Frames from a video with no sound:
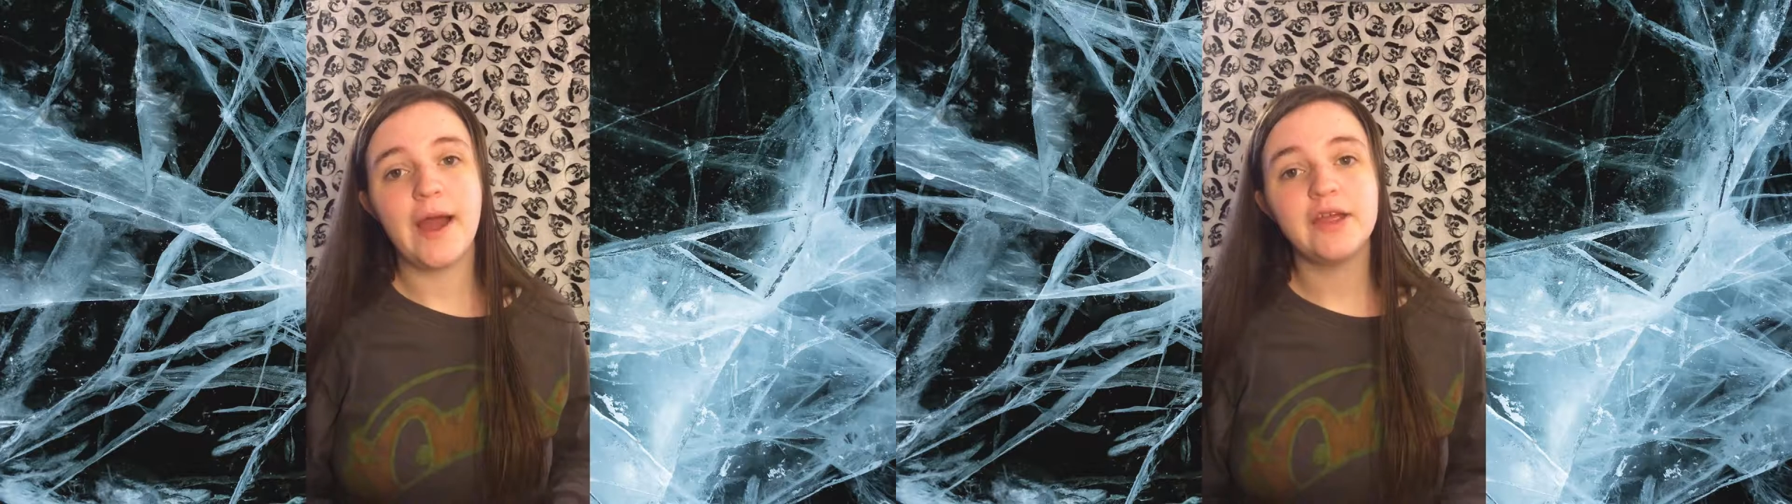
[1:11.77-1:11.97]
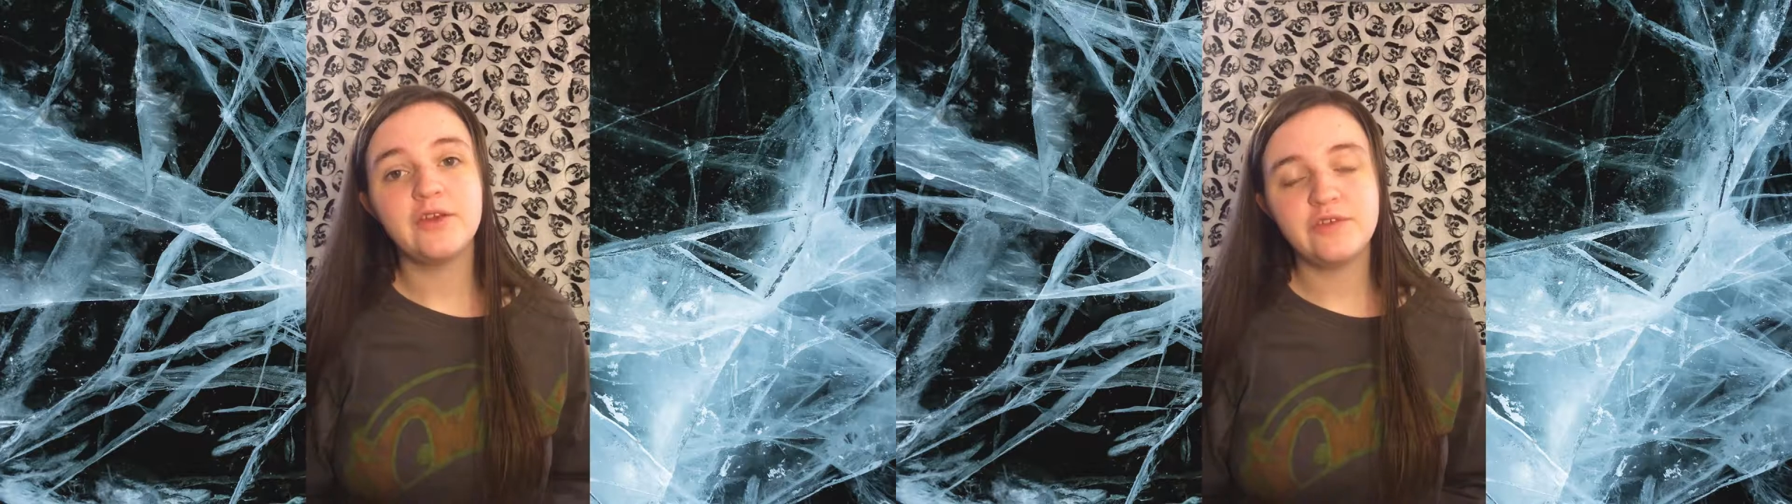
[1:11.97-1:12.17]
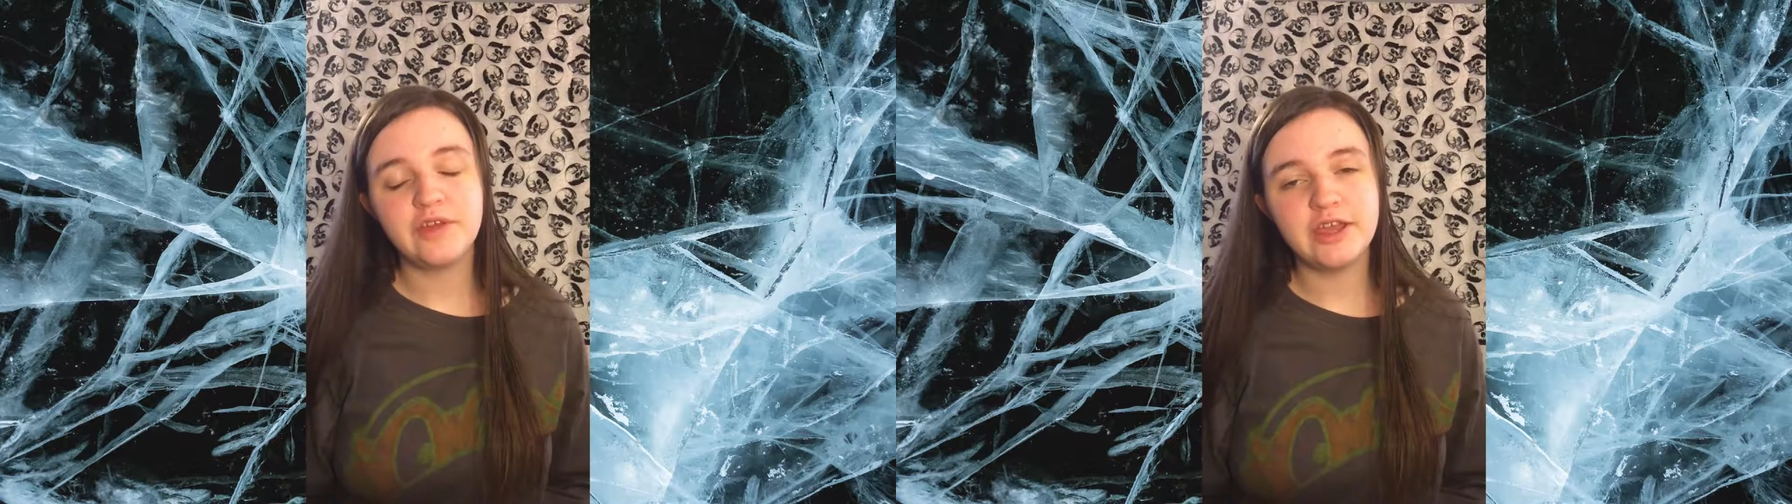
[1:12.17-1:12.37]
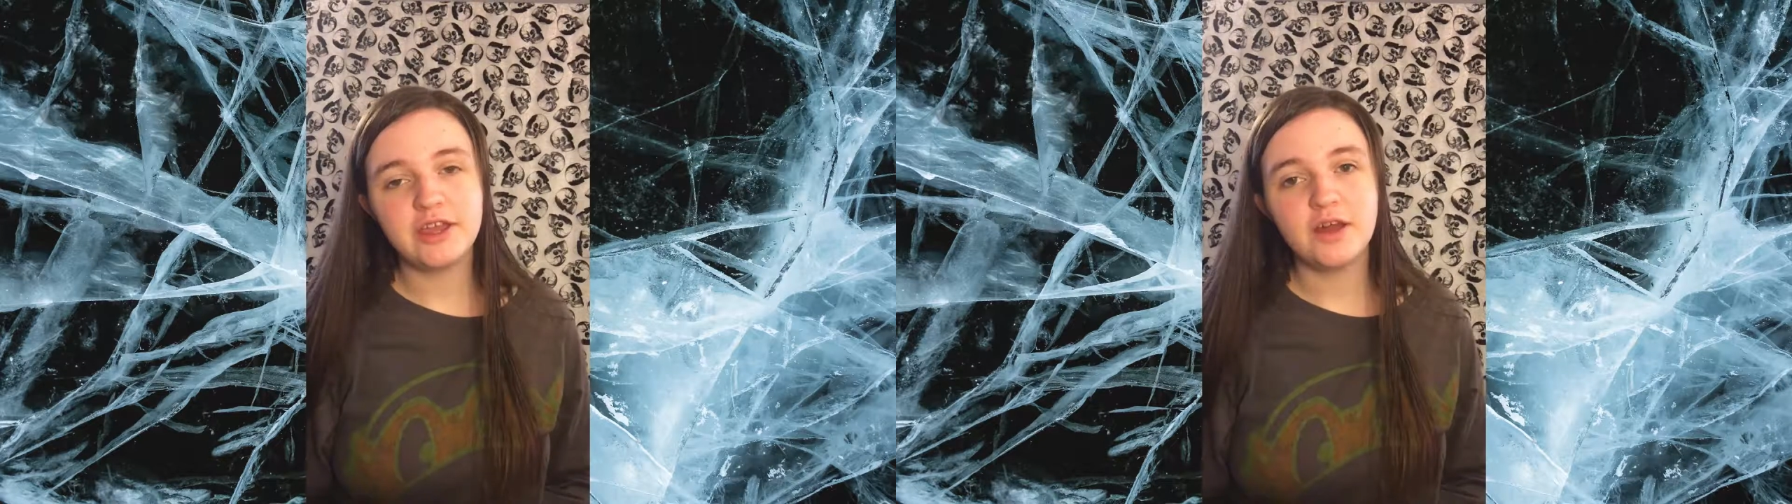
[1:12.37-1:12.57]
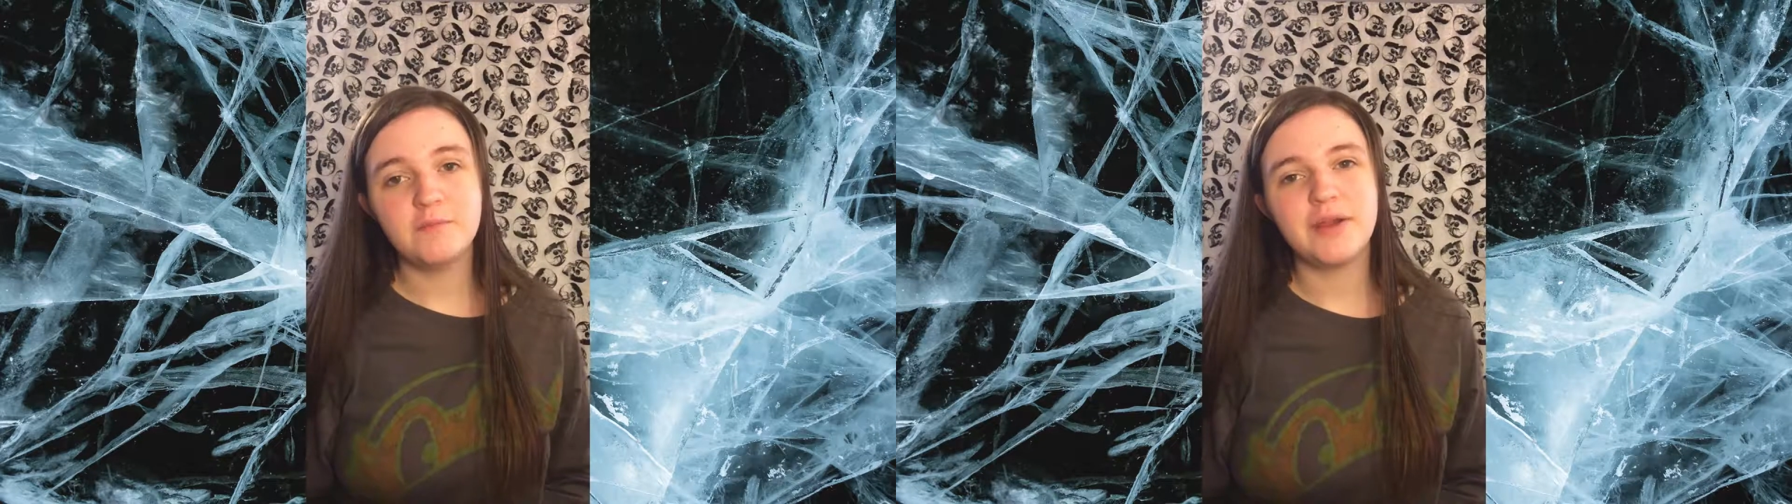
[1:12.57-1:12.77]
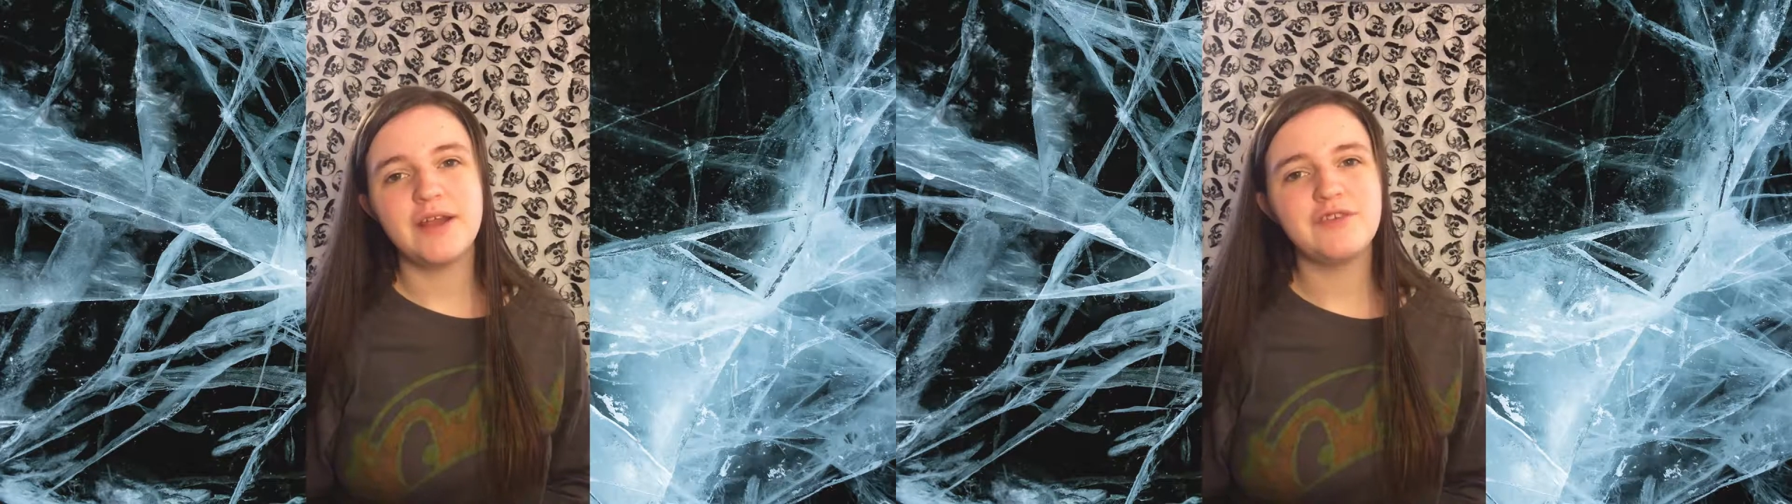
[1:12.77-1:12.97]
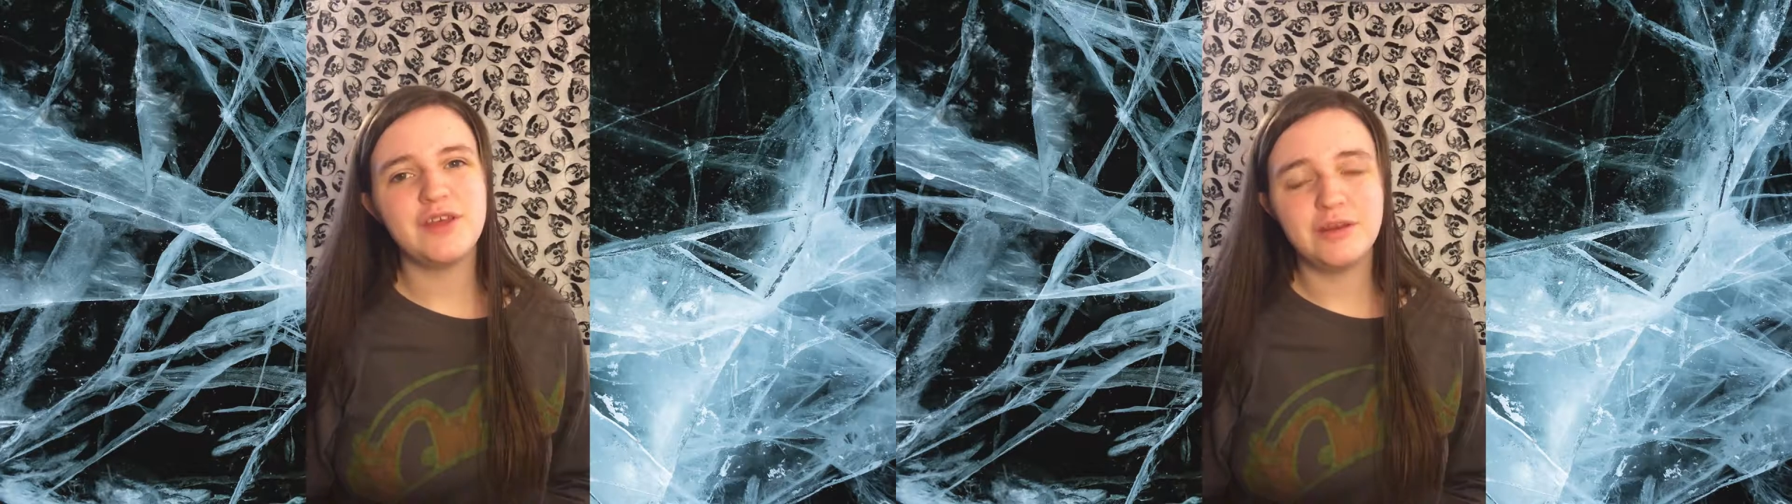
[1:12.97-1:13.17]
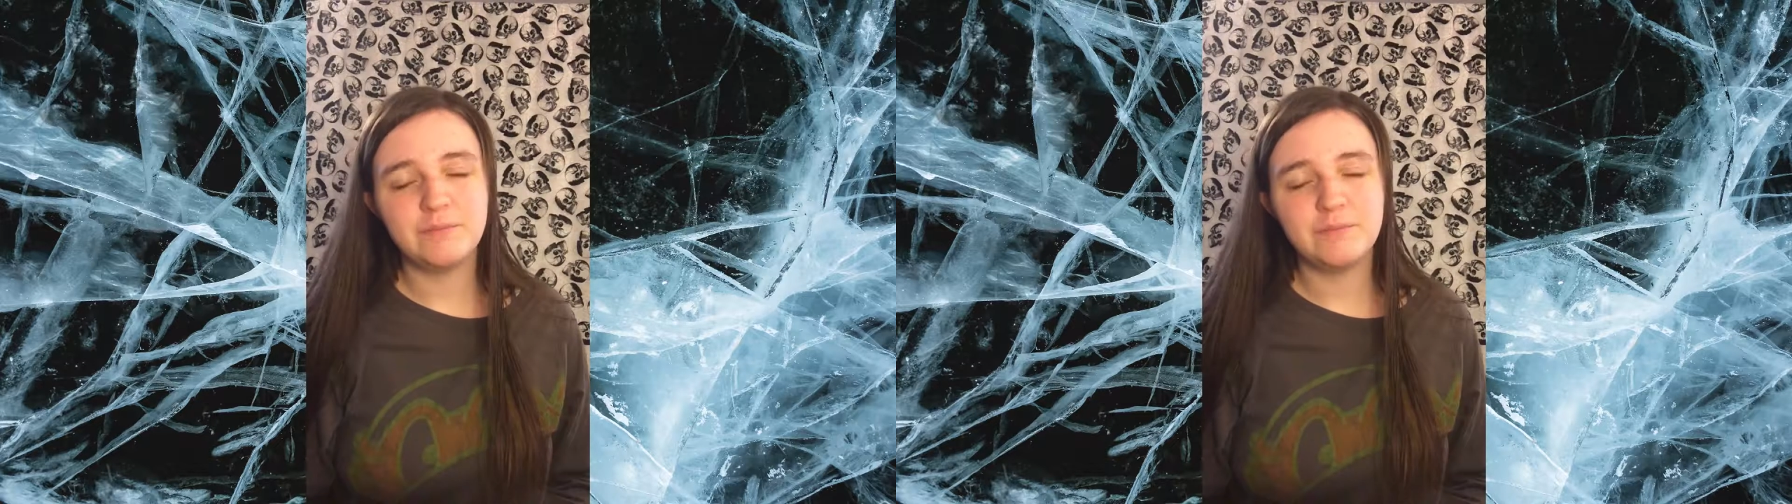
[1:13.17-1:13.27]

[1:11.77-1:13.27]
I used a heat gun, but I've seen